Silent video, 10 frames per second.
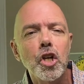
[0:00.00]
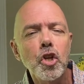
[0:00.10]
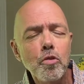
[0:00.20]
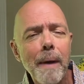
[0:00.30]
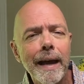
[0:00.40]

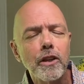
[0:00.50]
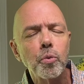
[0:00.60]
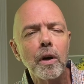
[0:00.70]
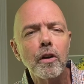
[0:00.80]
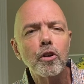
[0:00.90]
you might as
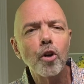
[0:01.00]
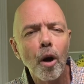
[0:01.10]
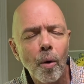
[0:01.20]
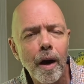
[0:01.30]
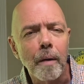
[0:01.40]
well
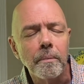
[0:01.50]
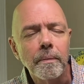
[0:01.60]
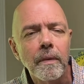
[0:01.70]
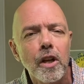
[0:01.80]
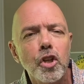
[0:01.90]
grow up.